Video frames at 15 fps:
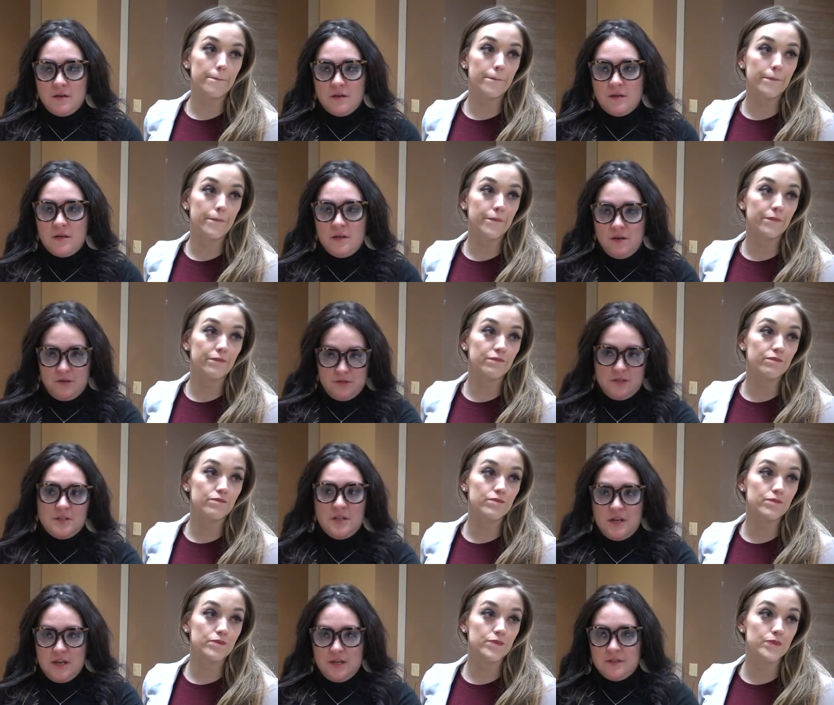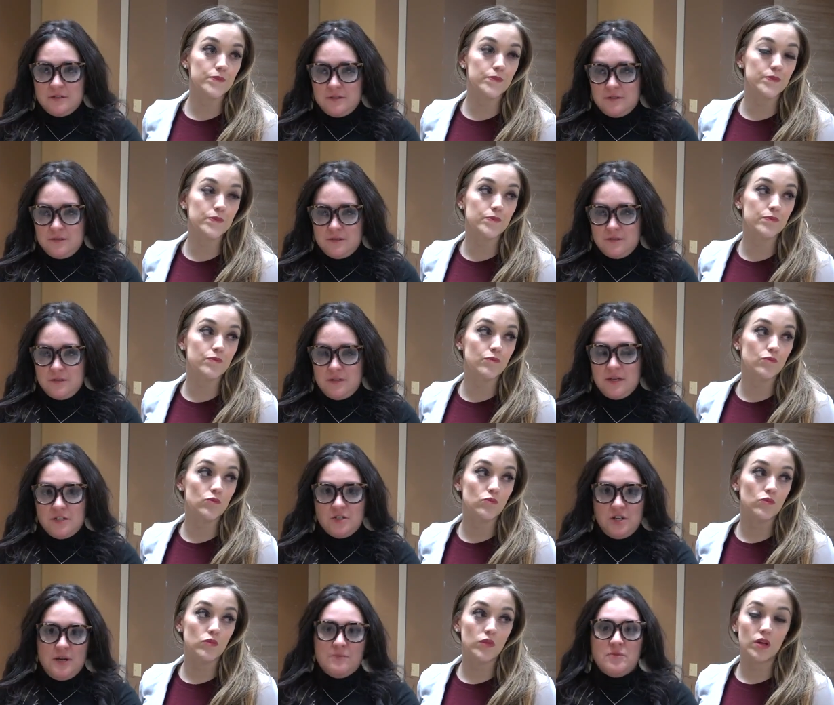Speaker 1: get on to the next,
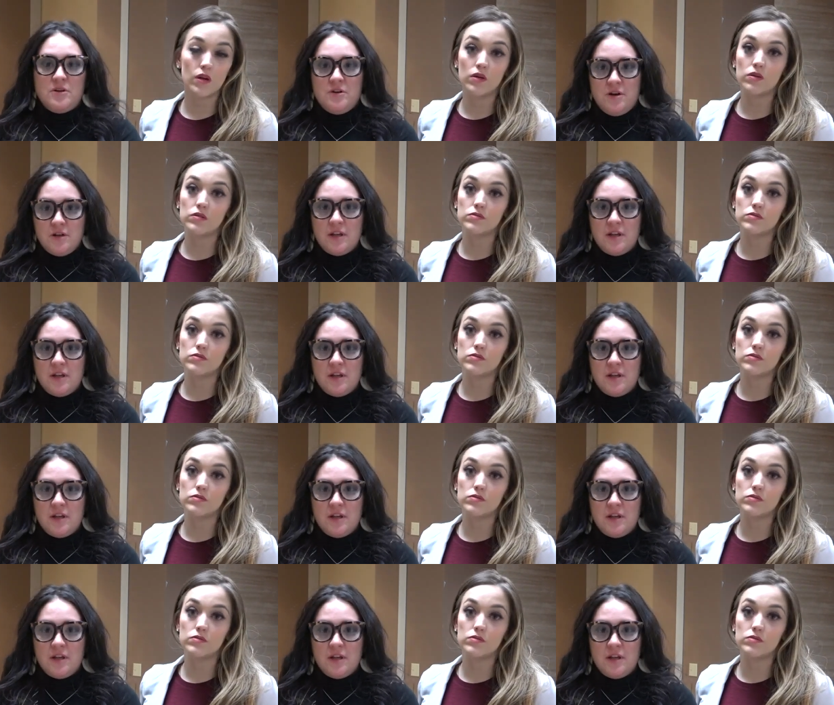next chapter in our